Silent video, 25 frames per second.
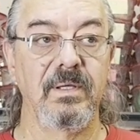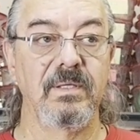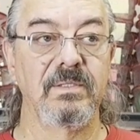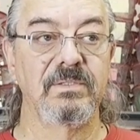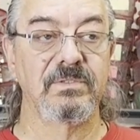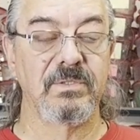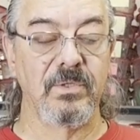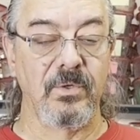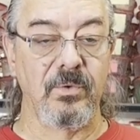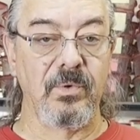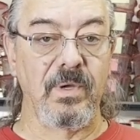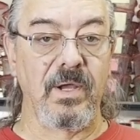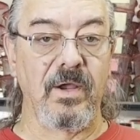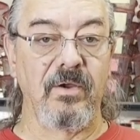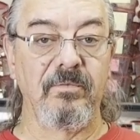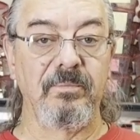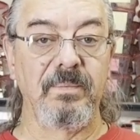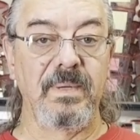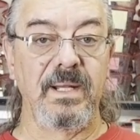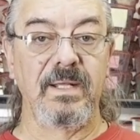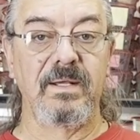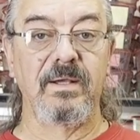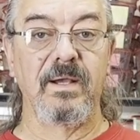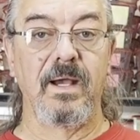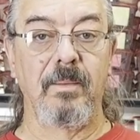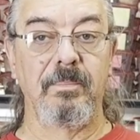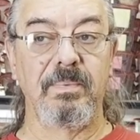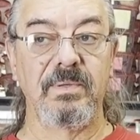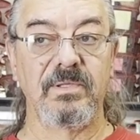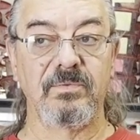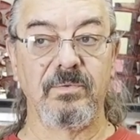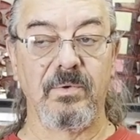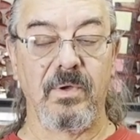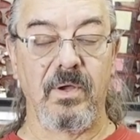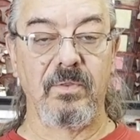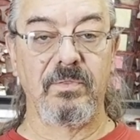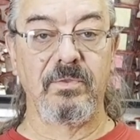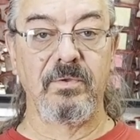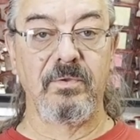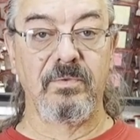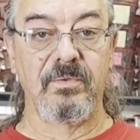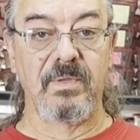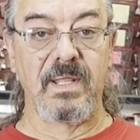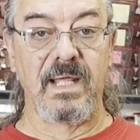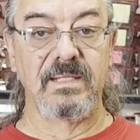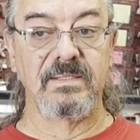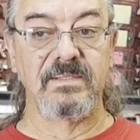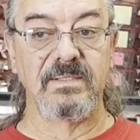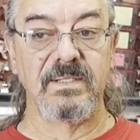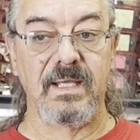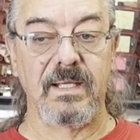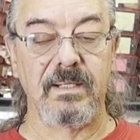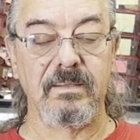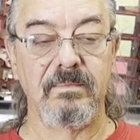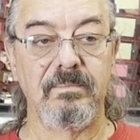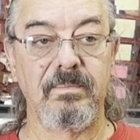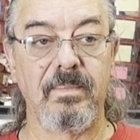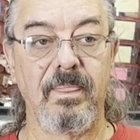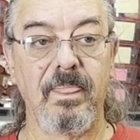So however many copies are out there, that's it.